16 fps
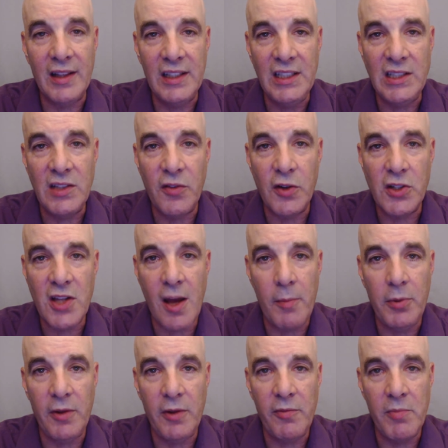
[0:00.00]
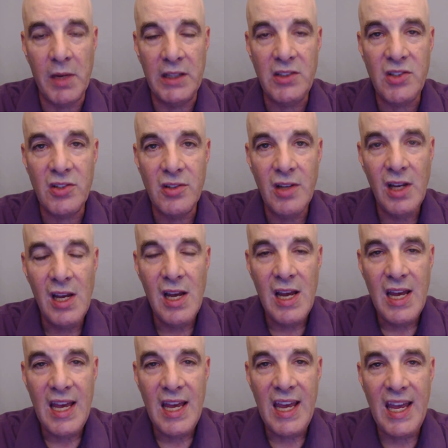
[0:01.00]
for at least the first couple of
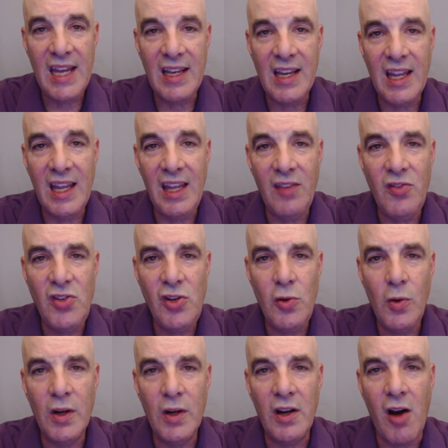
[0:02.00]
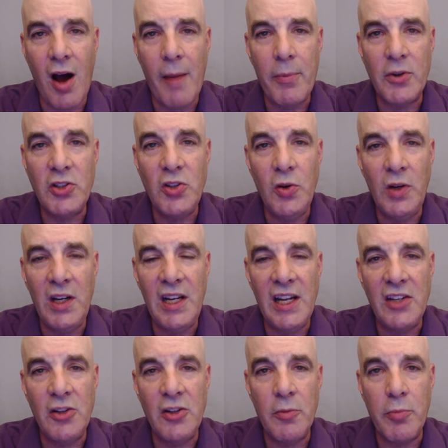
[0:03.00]
months. It gives you an opportunity
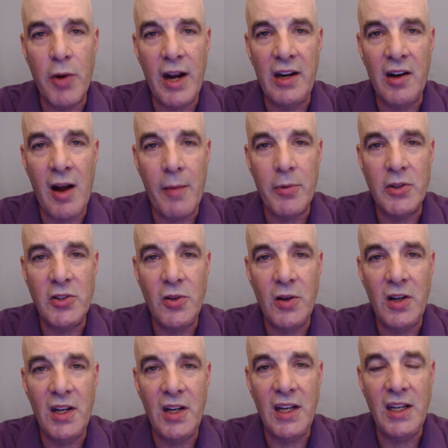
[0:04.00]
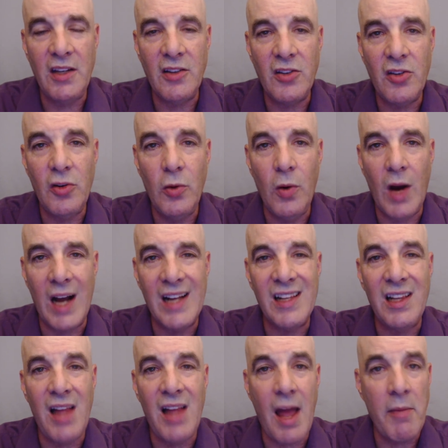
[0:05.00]
and your brain an opportunity to
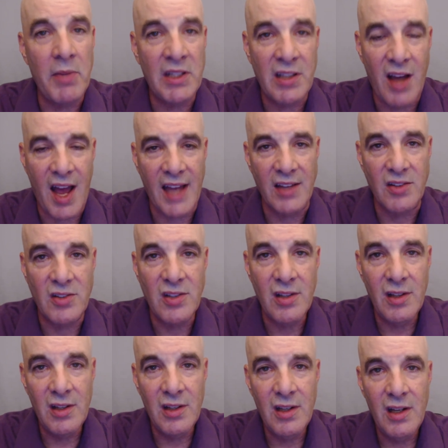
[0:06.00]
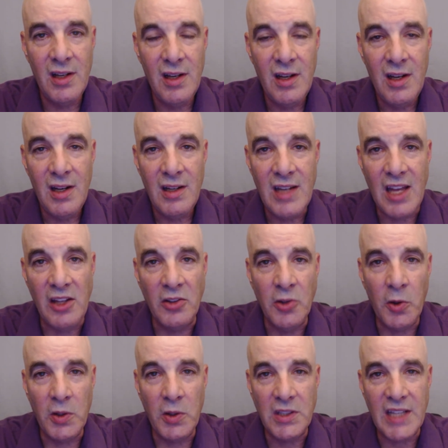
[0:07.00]
acclimatize. Now you'll
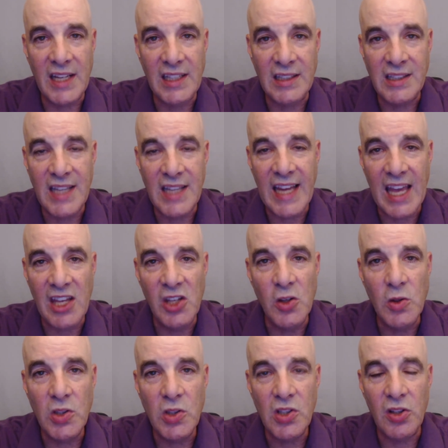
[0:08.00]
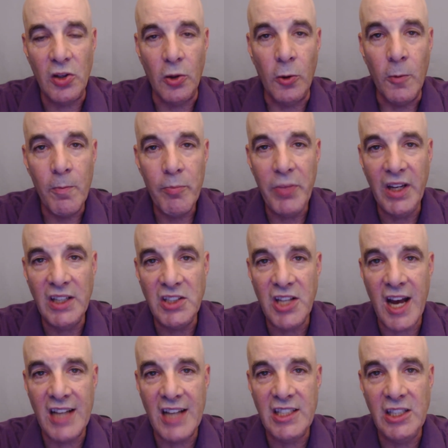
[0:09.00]
notice I didn't say get used to, because you
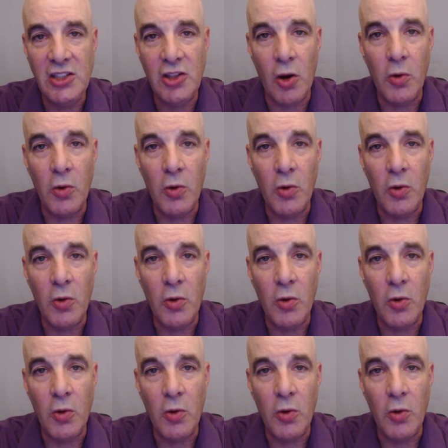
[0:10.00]
actually don't